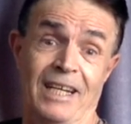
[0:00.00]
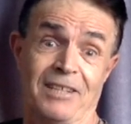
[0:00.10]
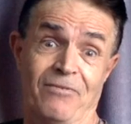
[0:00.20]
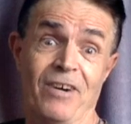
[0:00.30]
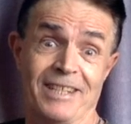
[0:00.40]

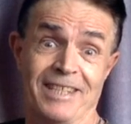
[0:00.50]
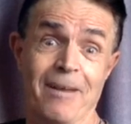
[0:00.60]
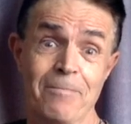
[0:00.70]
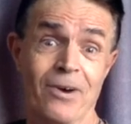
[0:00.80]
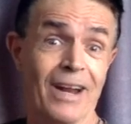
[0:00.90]
It's very
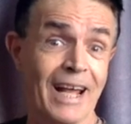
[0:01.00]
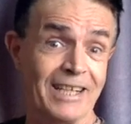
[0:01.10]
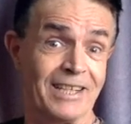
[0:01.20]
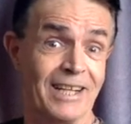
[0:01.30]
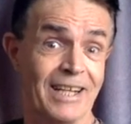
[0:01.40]
simple,
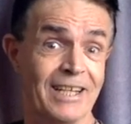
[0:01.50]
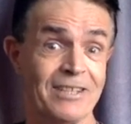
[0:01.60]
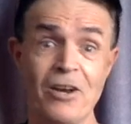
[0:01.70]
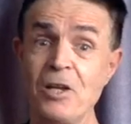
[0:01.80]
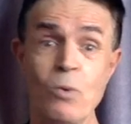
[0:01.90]
actually.
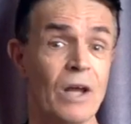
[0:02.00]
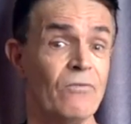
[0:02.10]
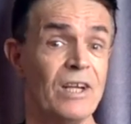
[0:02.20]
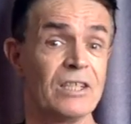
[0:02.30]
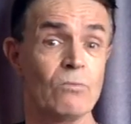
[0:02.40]
There's only
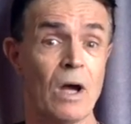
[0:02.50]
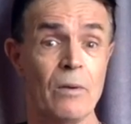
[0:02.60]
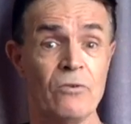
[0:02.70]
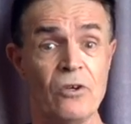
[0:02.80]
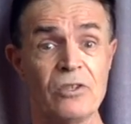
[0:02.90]
one reason
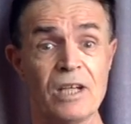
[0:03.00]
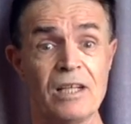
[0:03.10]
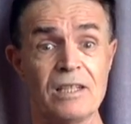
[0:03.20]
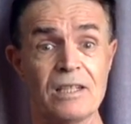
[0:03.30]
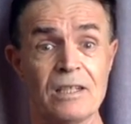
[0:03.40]
why we use
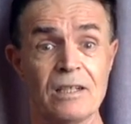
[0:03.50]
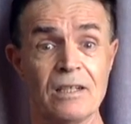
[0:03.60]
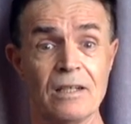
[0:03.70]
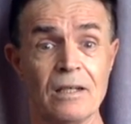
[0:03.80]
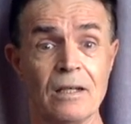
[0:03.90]
it,
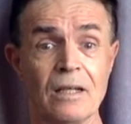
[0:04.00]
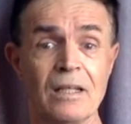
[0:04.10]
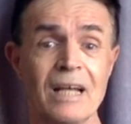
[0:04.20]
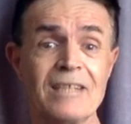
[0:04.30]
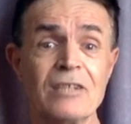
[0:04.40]

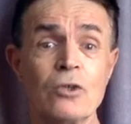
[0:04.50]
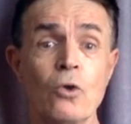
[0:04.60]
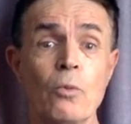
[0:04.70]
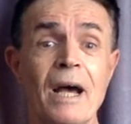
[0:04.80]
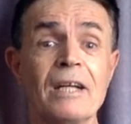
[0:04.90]
and that's to
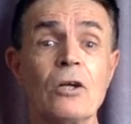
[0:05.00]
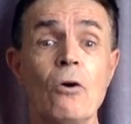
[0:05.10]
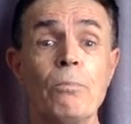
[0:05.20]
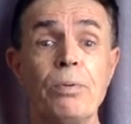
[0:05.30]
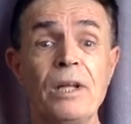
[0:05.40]
talk about
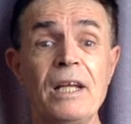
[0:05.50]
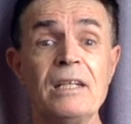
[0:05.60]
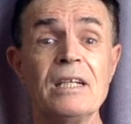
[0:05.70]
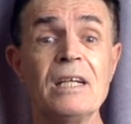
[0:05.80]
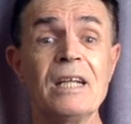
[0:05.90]

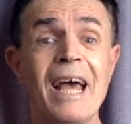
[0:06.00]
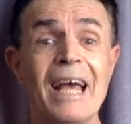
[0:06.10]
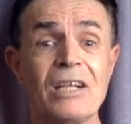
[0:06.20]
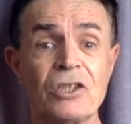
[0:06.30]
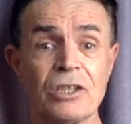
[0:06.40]
completed
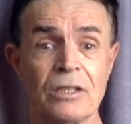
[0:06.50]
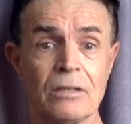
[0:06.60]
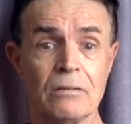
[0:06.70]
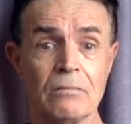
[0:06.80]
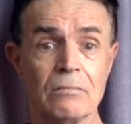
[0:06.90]

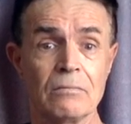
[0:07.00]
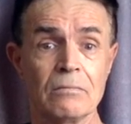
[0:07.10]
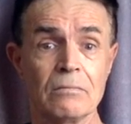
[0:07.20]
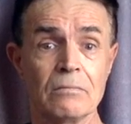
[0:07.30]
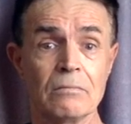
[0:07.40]
action.
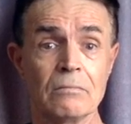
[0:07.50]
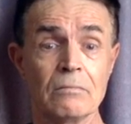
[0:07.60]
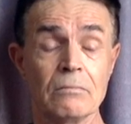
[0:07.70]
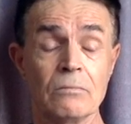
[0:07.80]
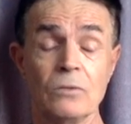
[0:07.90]

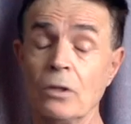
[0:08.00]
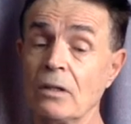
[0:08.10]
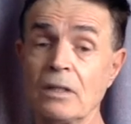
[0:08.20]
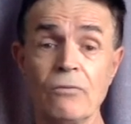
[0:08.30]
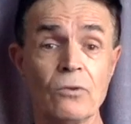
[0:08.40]

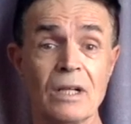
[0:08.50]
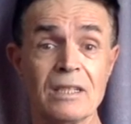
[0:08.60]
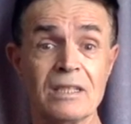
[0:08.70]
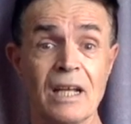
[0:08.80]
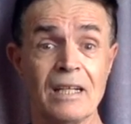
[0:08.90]
Not difficult to
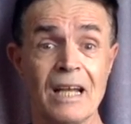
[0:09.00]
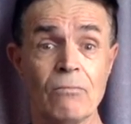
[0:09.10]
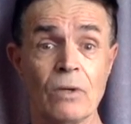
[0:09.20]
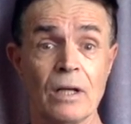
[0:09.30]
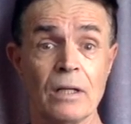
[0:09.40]
understand
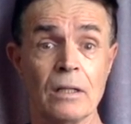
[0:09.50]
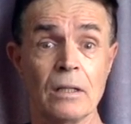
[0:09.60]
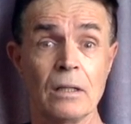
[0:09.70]
that one.